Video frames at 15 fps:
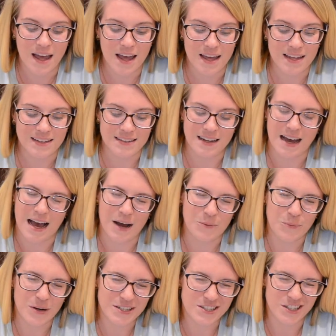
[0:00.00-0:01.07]
And I
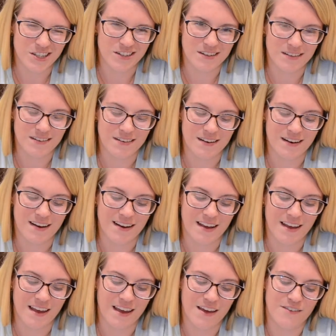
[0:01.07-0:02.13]
wonder
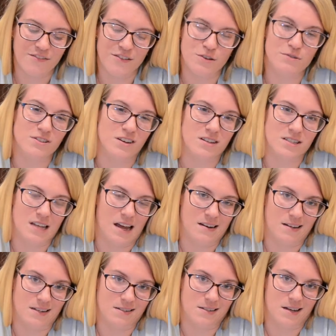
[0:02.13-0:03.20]
if you saw
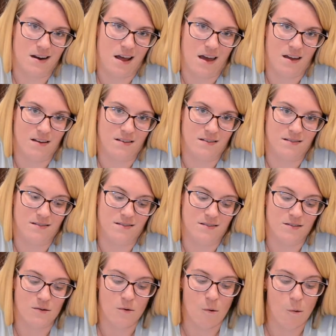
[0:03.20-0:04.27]
sadness today,
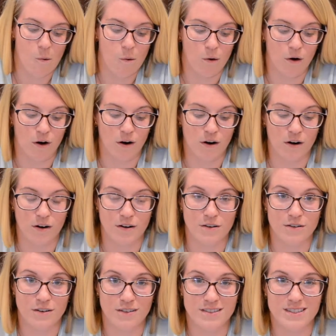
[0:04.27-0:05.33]
or
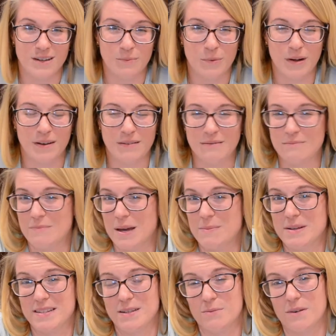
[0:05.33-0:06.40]
someone,
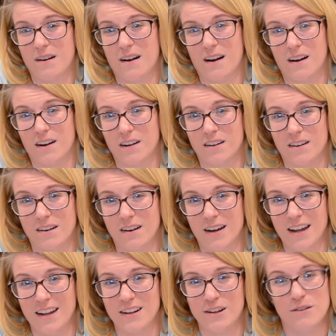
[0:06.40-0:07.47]
maybe someone got hurt
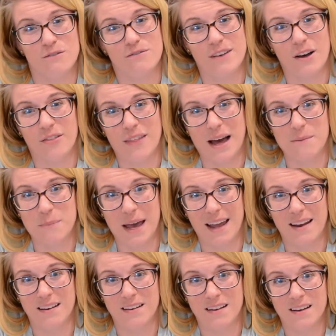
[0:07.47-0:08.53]
and you felt that
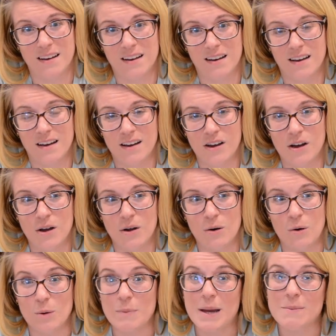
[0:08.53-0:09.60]
pain,
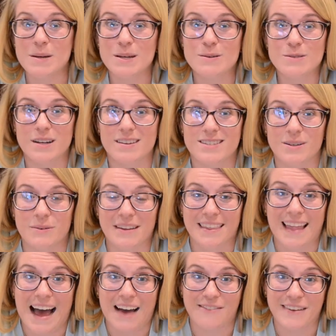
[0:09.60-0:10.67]
or maybe you saw someone
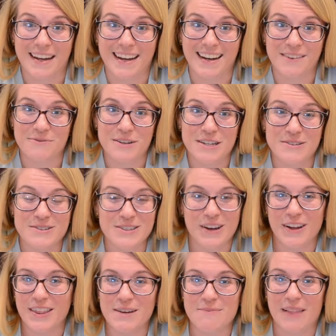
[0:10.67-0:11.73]
laughing, and when you
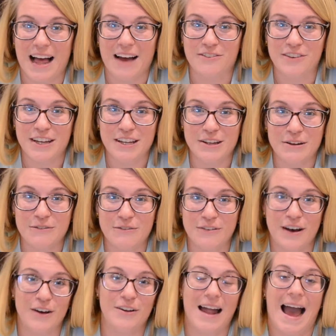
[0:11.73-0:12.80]
saw them laughing, you
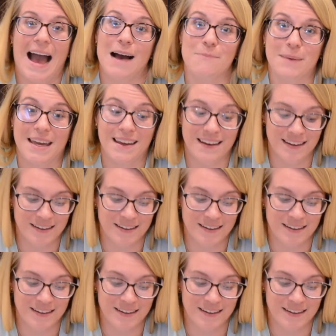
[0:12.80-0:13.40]
felt happy.